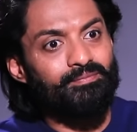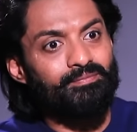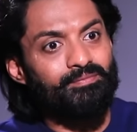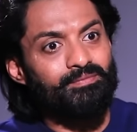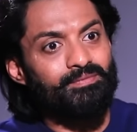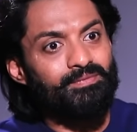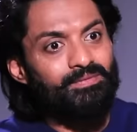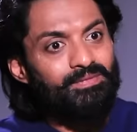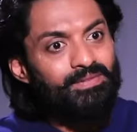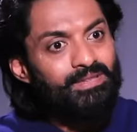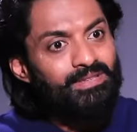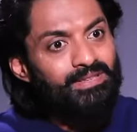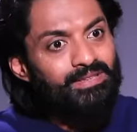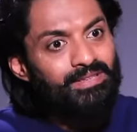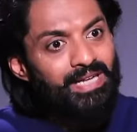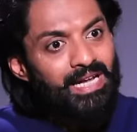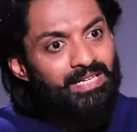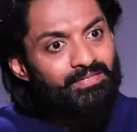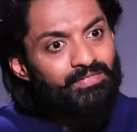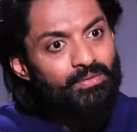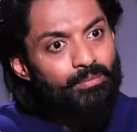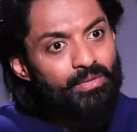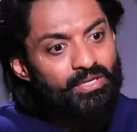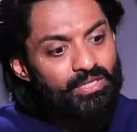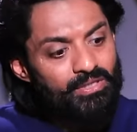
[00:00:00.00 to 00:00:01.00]
This is okay.
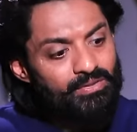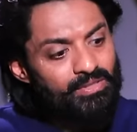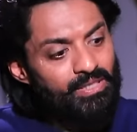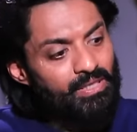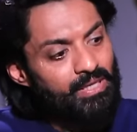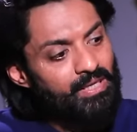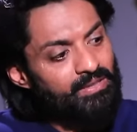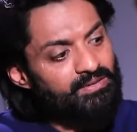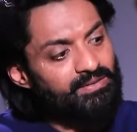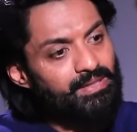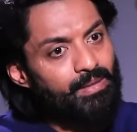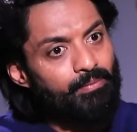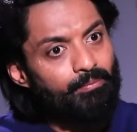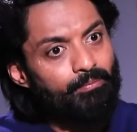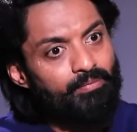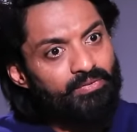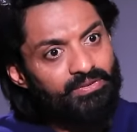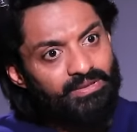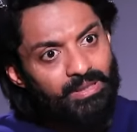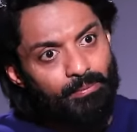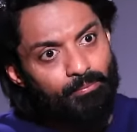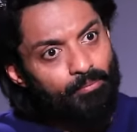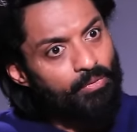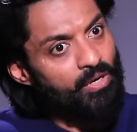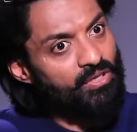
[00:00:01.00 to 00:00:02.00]
Transformation. See, a
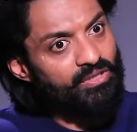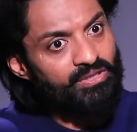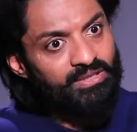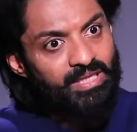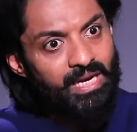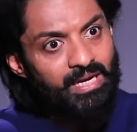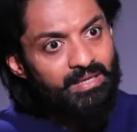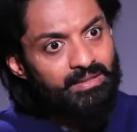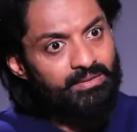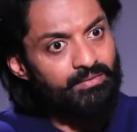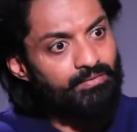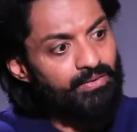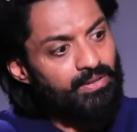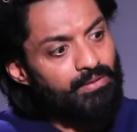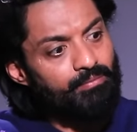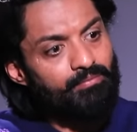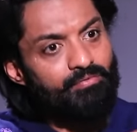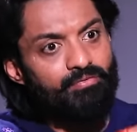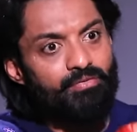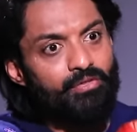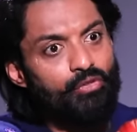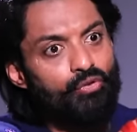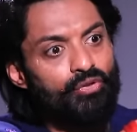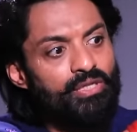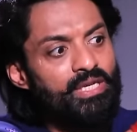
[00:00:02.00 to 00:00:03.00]
subplot starts with a,
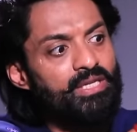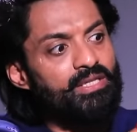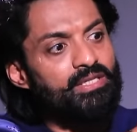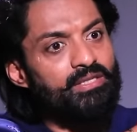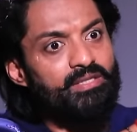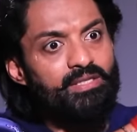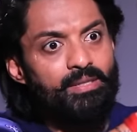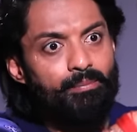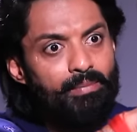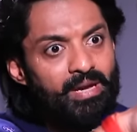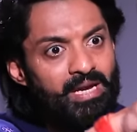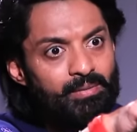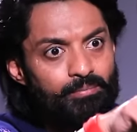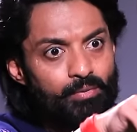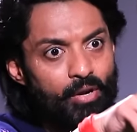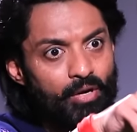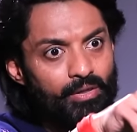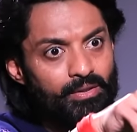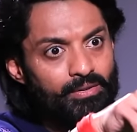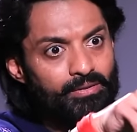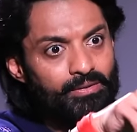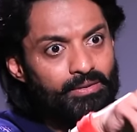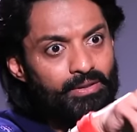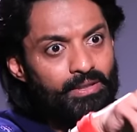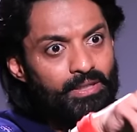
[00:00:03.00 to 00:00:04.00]
you think this is the main plot.
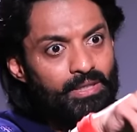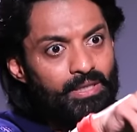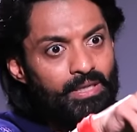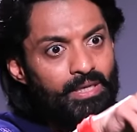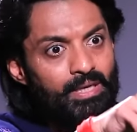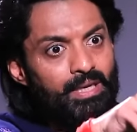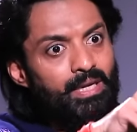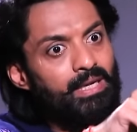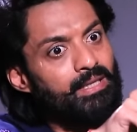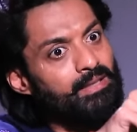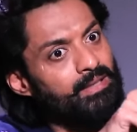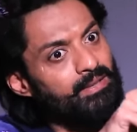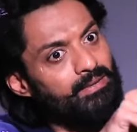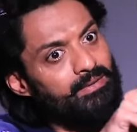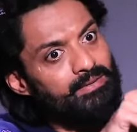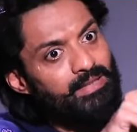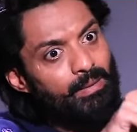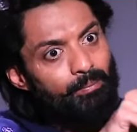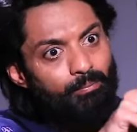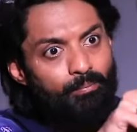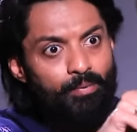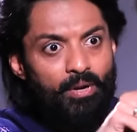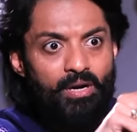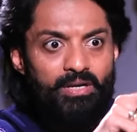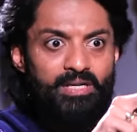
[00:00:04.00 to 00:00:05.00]
This is a
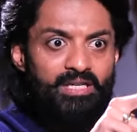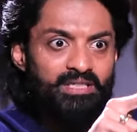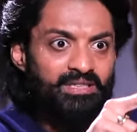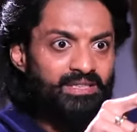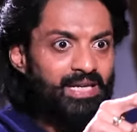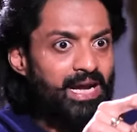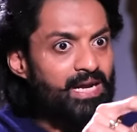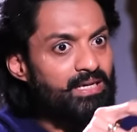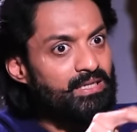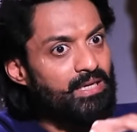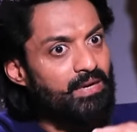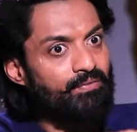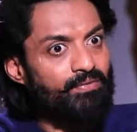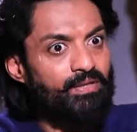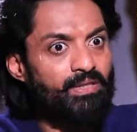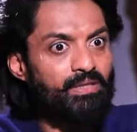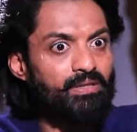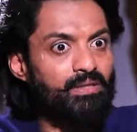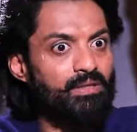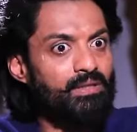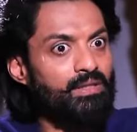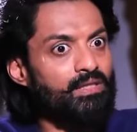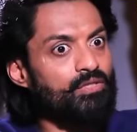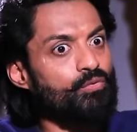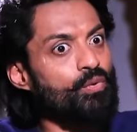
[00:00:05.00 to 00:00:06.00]
subplot that starts after
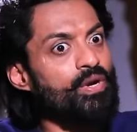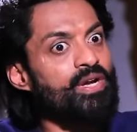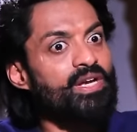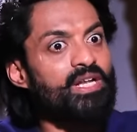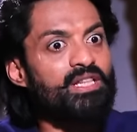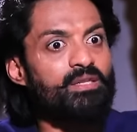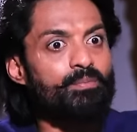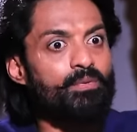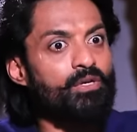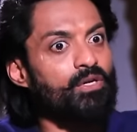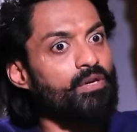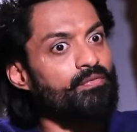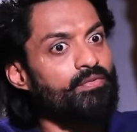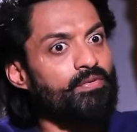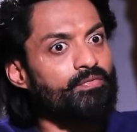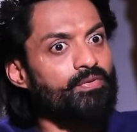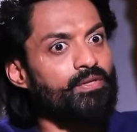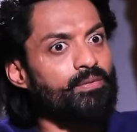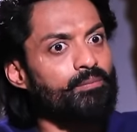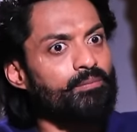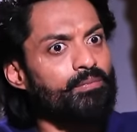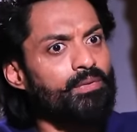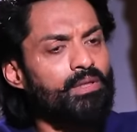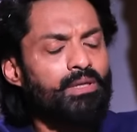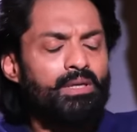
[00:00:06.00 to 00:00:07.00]
the 20th minute of the film.
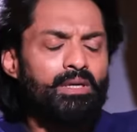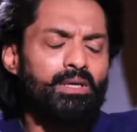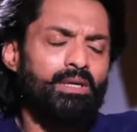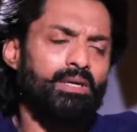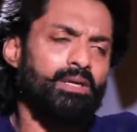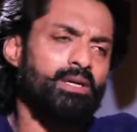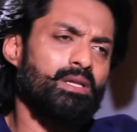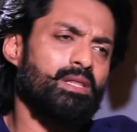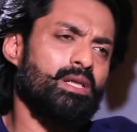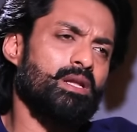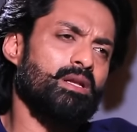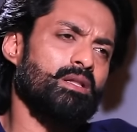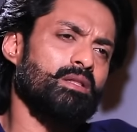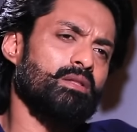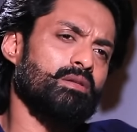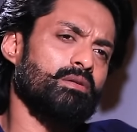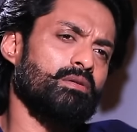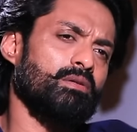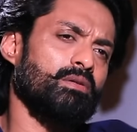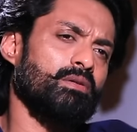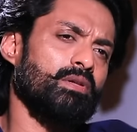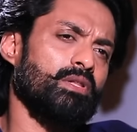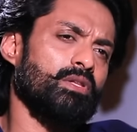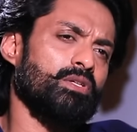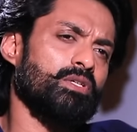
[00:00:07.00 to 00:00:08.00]
Idhe
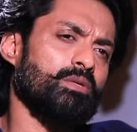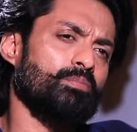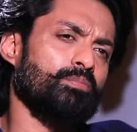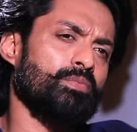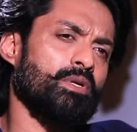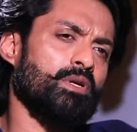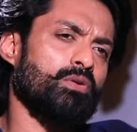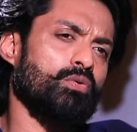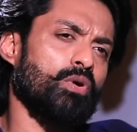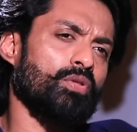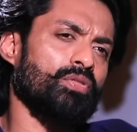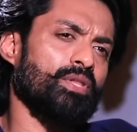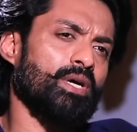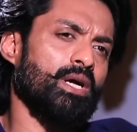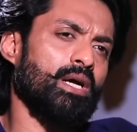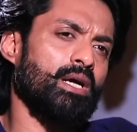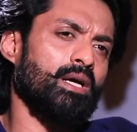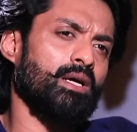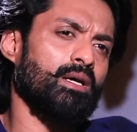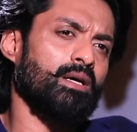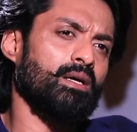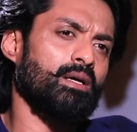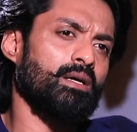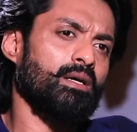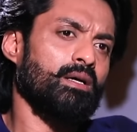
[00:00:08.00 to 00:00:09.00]
cheptunnadu kottaga
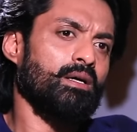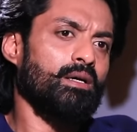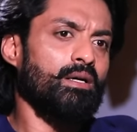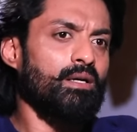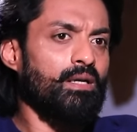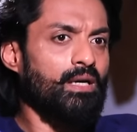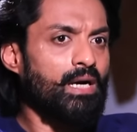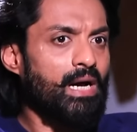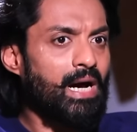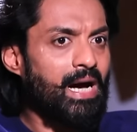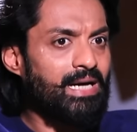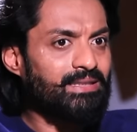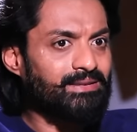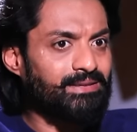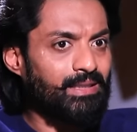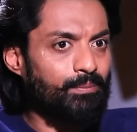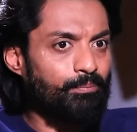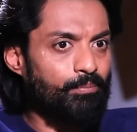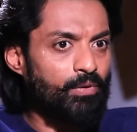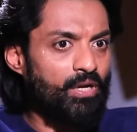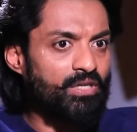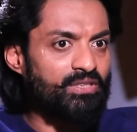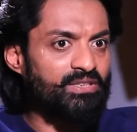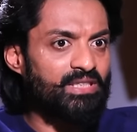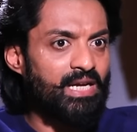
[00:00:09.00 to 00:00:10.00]
a
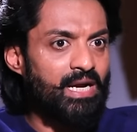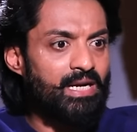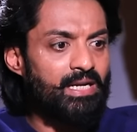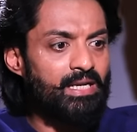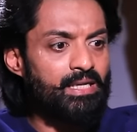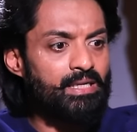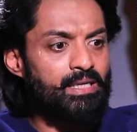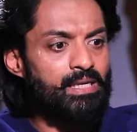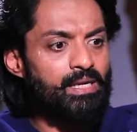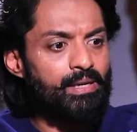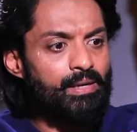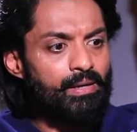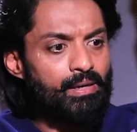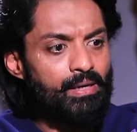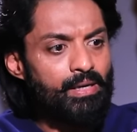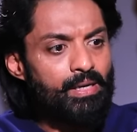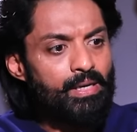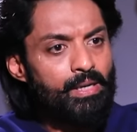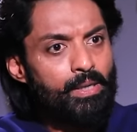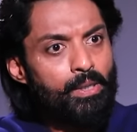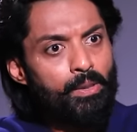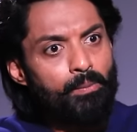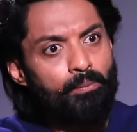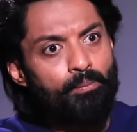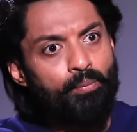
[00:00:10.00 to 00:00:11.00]
subplot start ayi
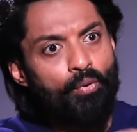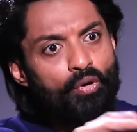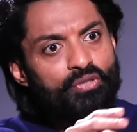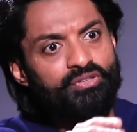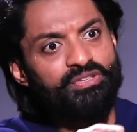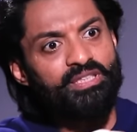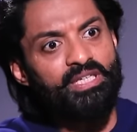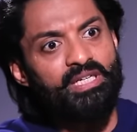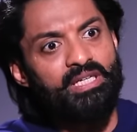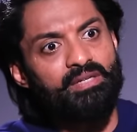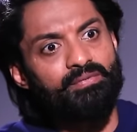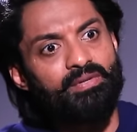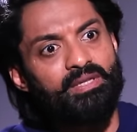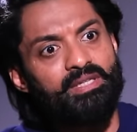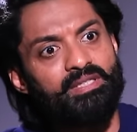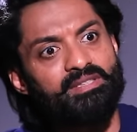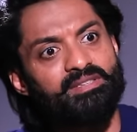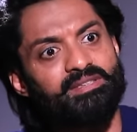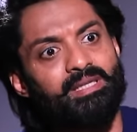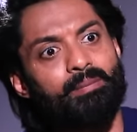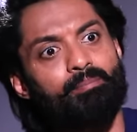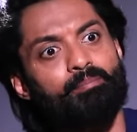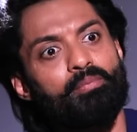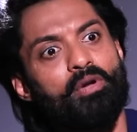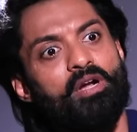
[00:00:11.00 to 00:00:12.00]
post interval the
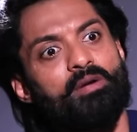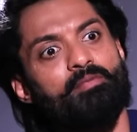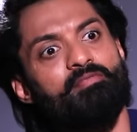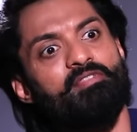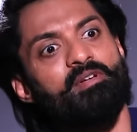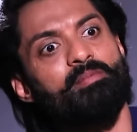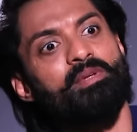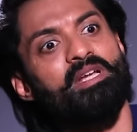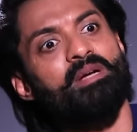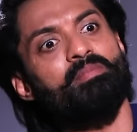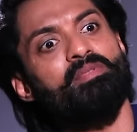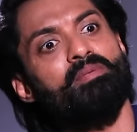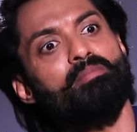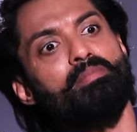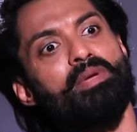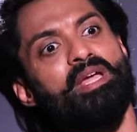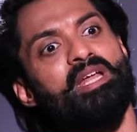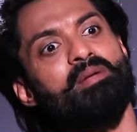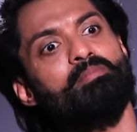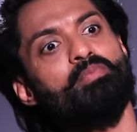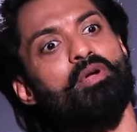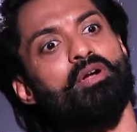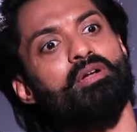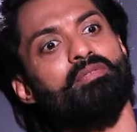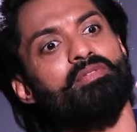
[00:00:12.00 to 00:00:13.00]
subplot will become the main
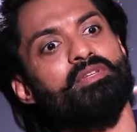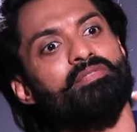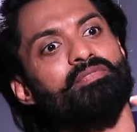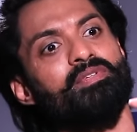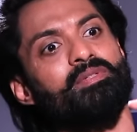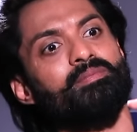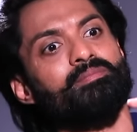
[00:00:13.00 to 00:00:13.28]
plot of the film.